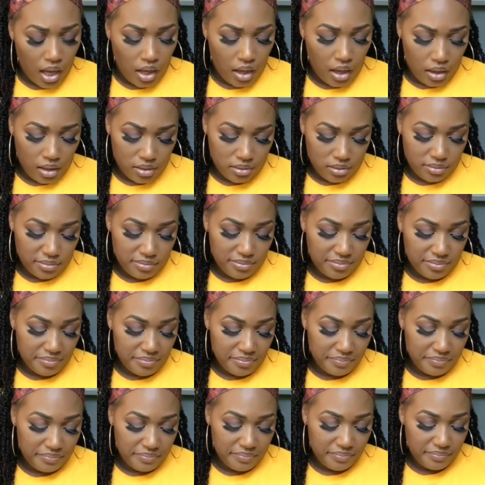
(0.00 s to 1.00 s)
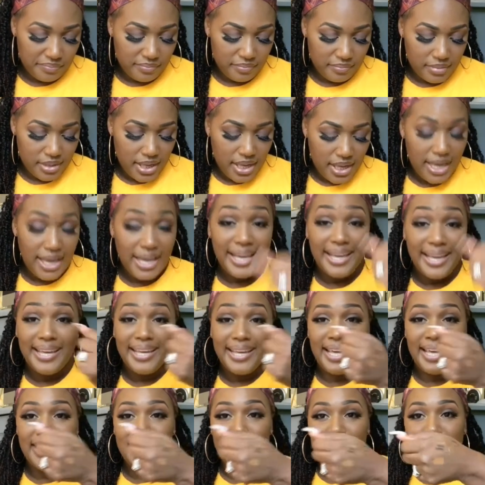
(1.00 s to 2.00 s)
Yeah,
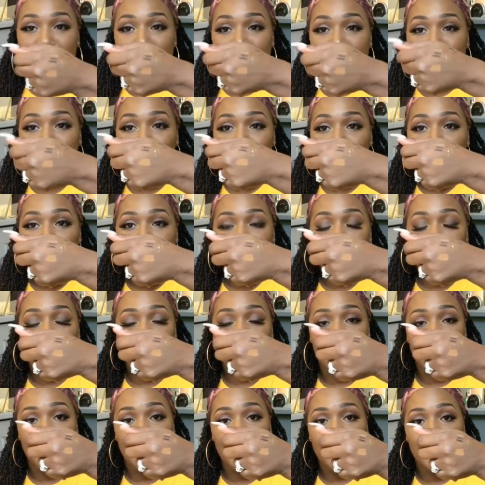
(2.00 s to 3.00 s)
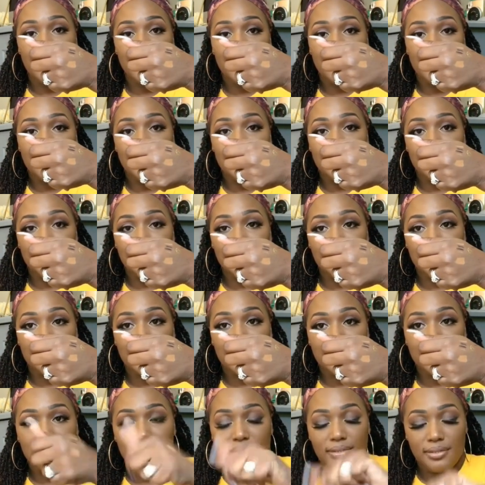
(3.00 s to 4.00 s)
this is quite thick.
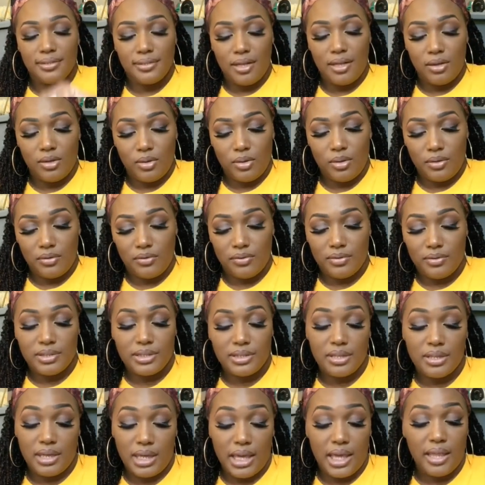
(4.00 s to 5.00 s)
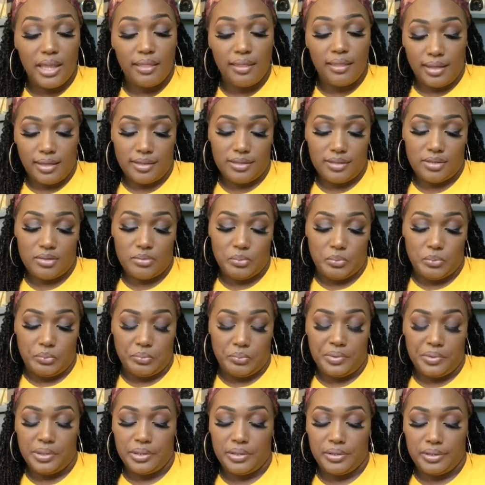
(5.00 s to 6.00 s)
Don't know if you can see it. That is
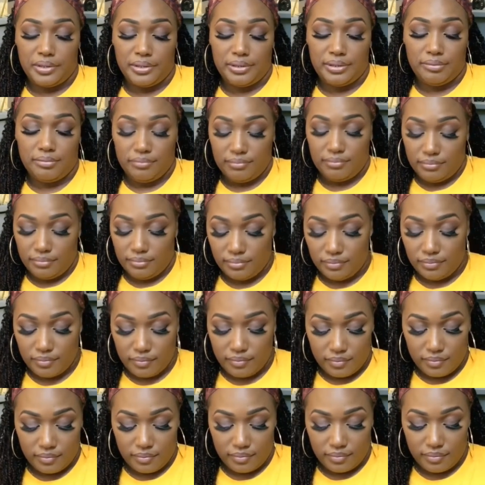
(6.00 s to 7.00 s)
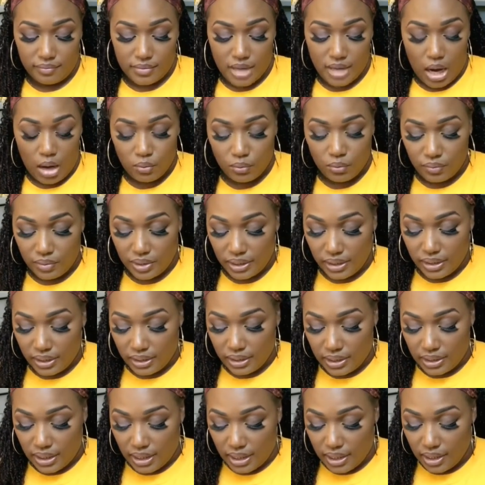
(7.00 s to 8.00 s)
really,
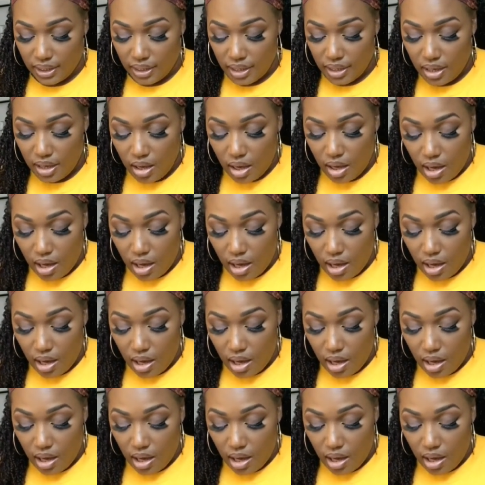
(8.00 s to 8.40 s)
really thick.